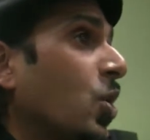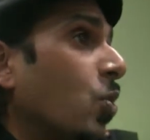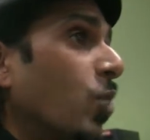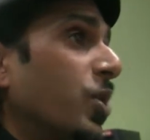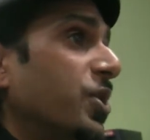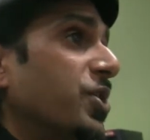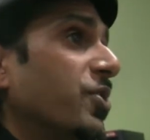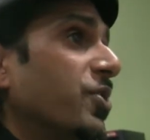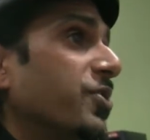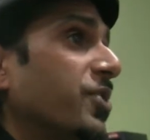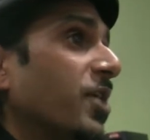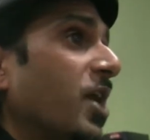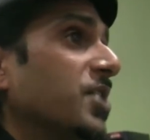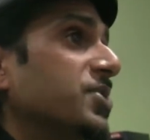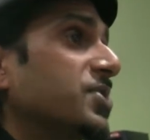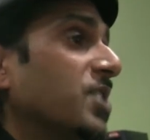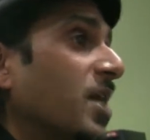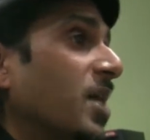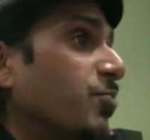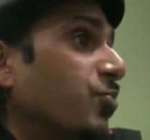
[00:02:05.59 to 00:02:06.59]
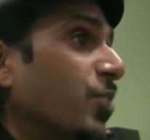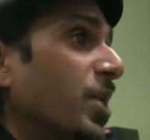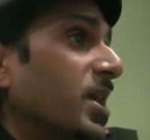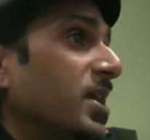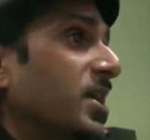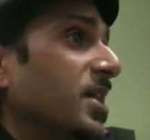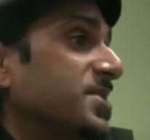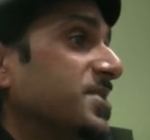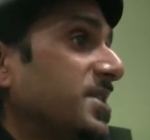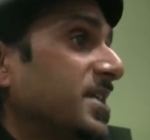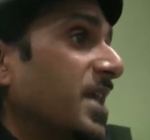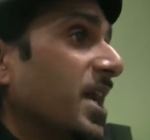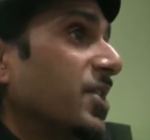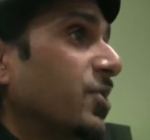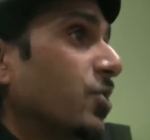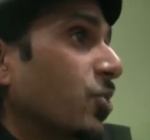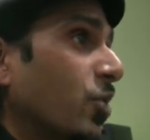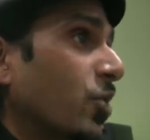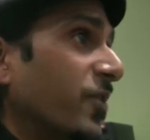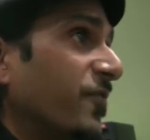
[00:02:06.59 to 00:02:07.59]
what are your thoughts on bringing us
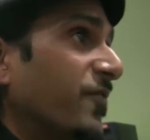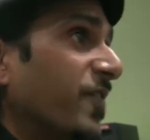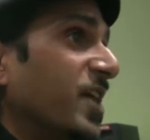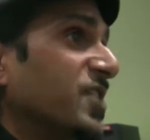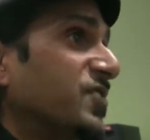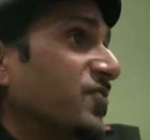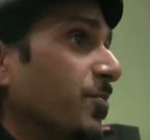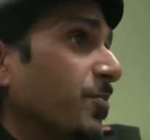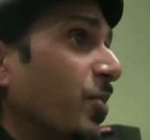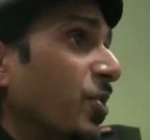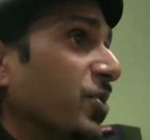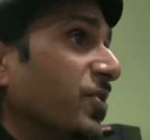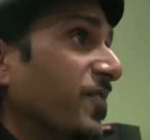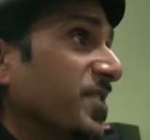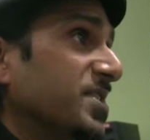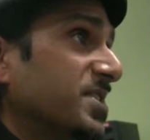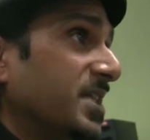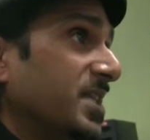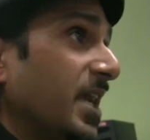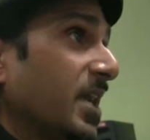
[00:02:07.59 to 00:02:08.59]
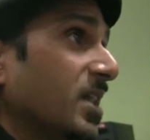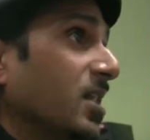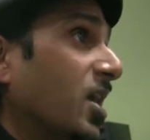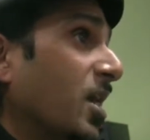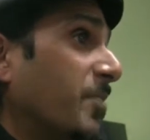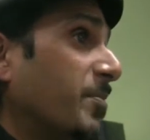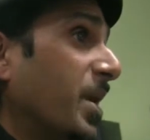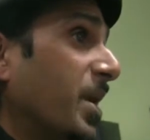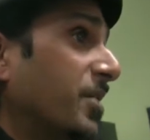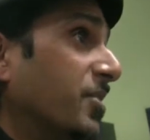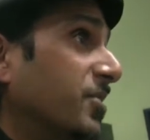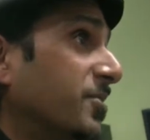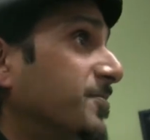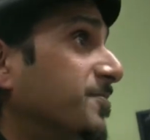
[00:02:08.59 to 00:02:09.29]
together, or advice for both of us to get along better?